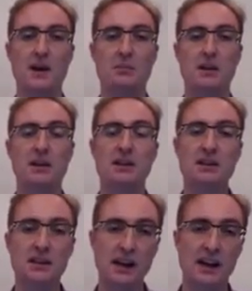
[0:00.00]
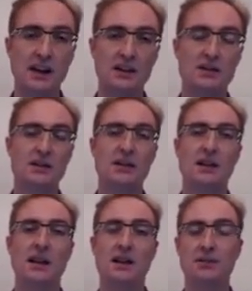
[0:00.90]
But in this case,
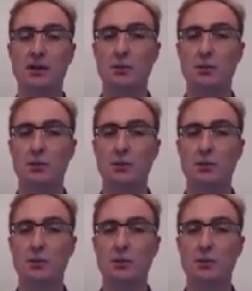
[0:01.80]
even though